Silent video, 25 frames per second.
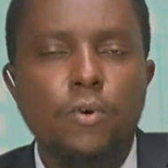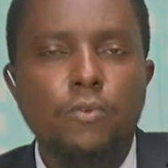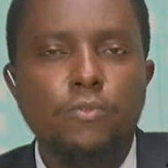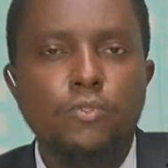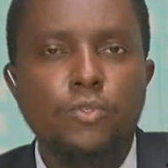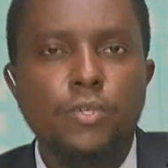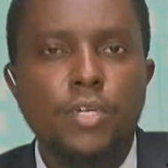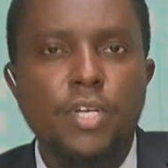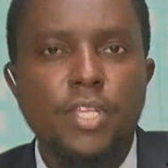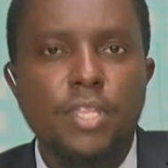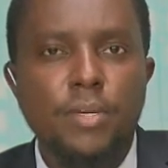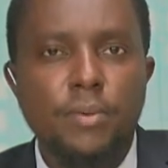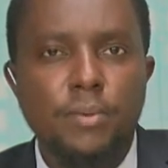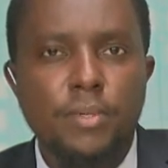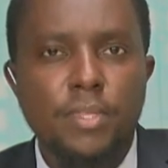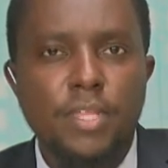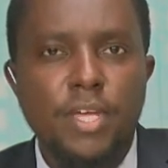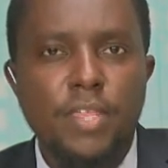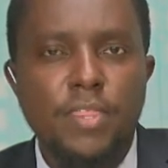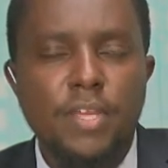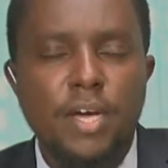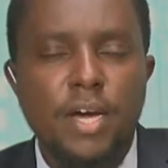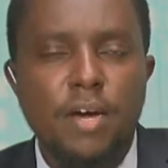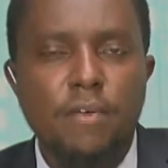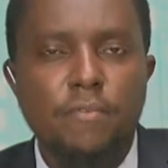together with
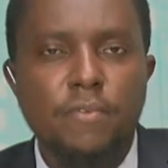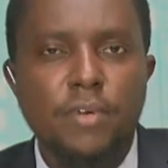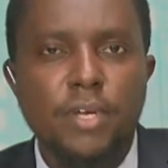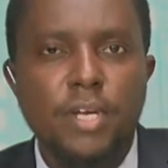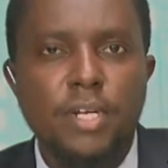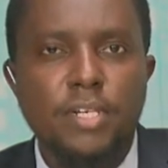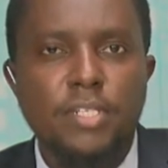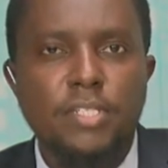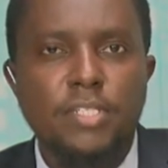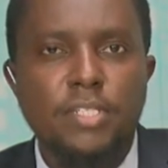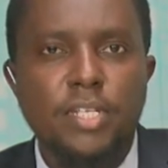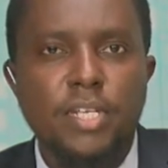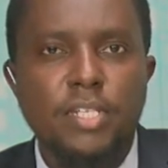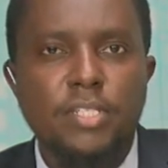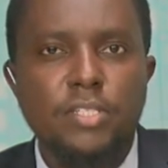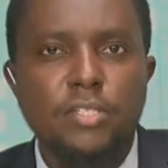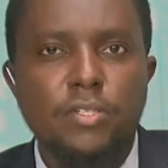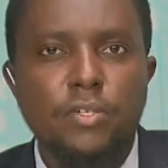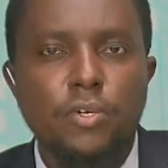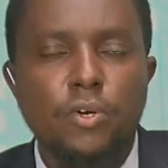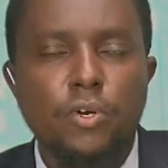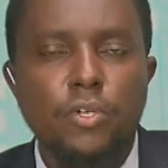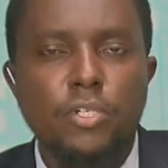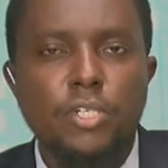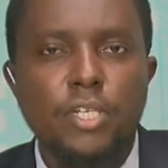other African states,
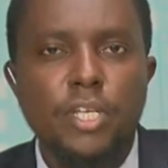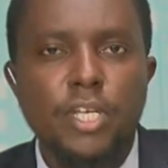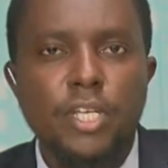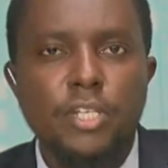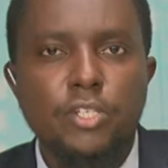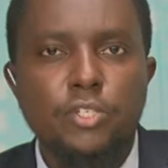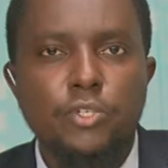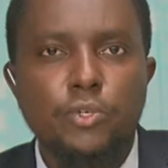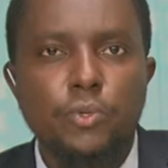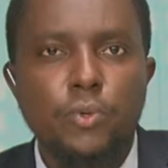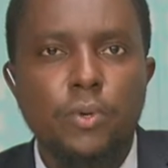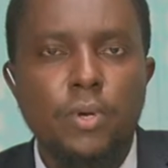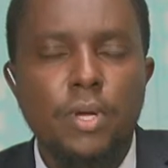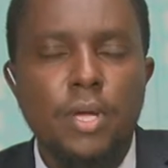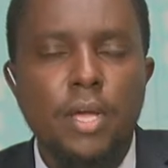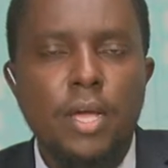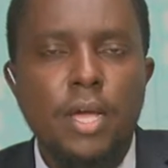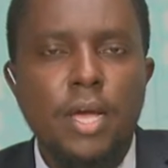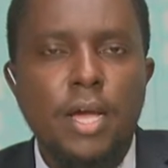got into,